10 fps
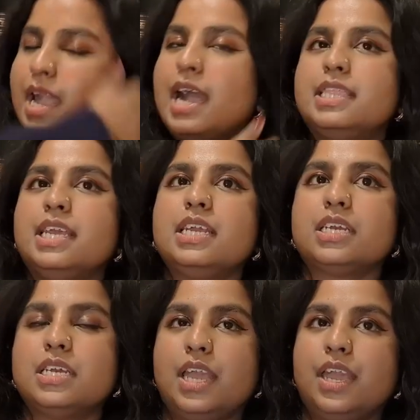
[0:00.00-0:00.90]
I
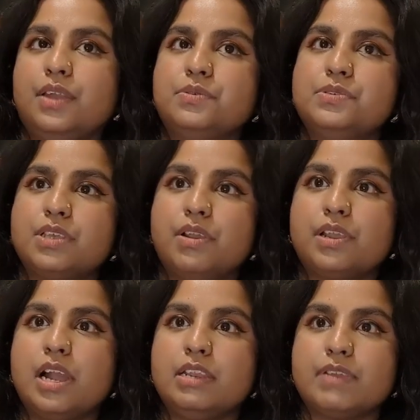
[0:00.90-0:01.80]
think it also
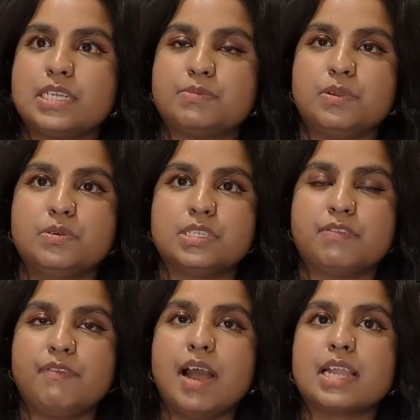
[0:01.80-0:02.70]
kind of explores
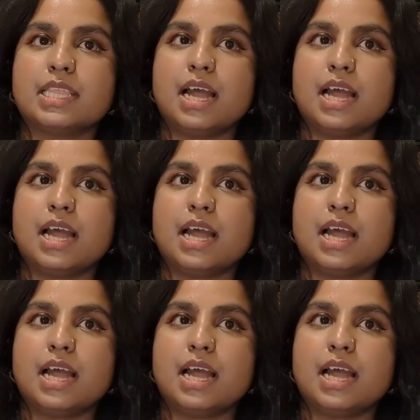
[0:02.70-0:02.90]
the fact